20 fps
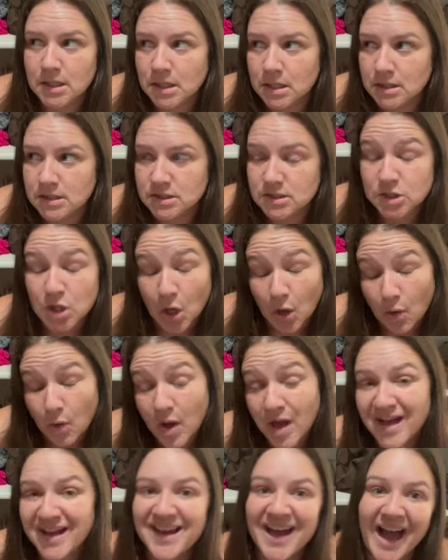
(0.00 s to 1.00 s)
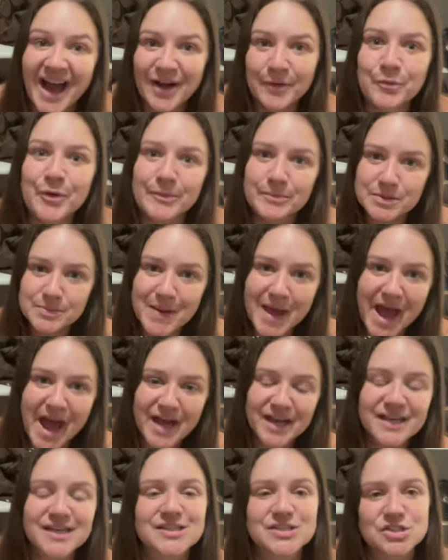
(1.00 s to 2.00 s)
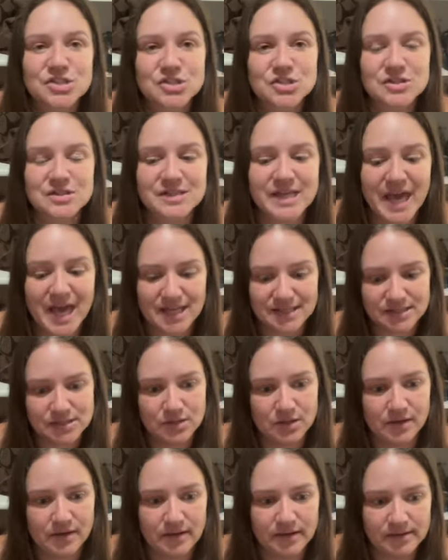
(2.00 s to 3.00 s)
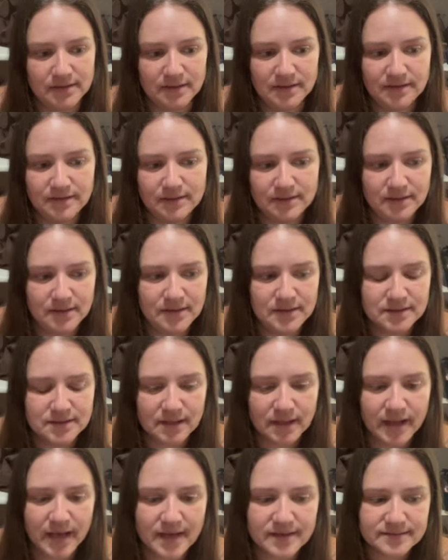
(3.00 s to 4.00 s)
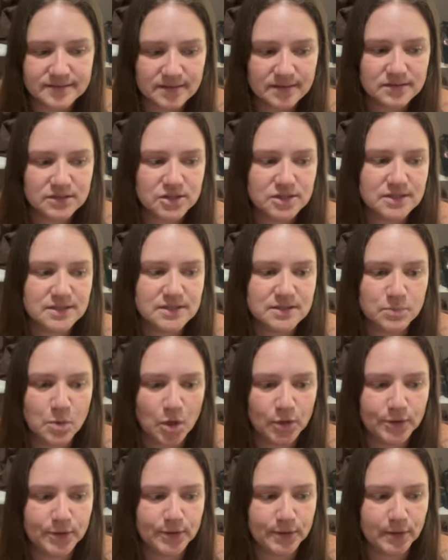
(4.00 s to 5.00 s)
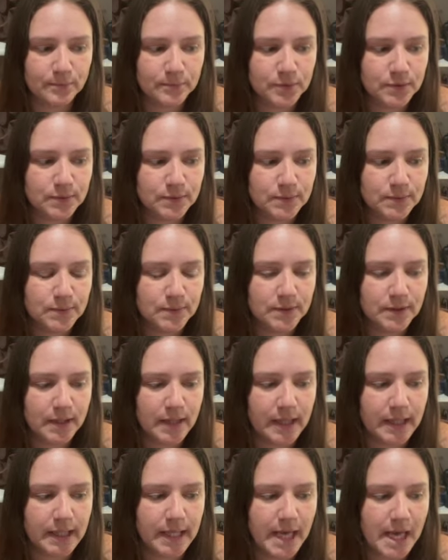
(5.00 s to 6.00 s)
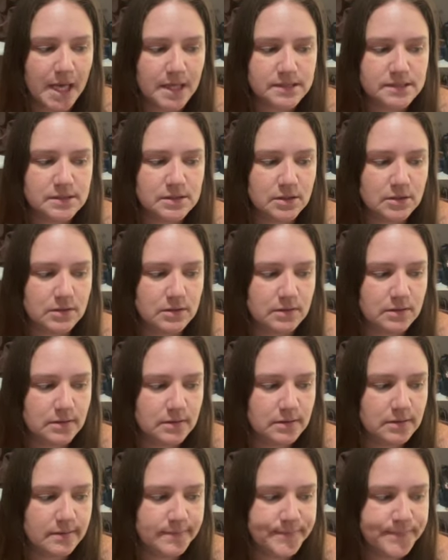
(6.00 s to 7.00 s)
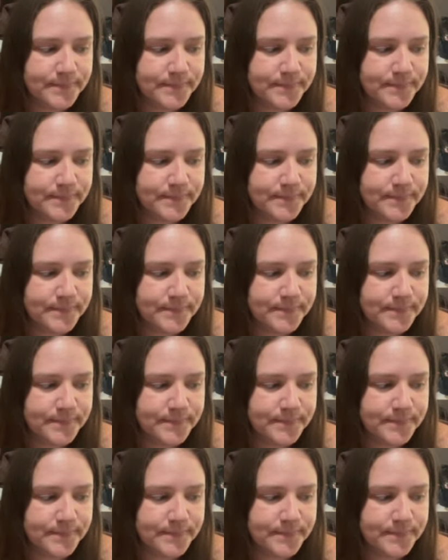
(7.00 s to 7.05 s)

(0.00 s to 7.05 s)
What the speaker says: So I ripped back, cast on, did I cast on just a smaller number, or did I cast on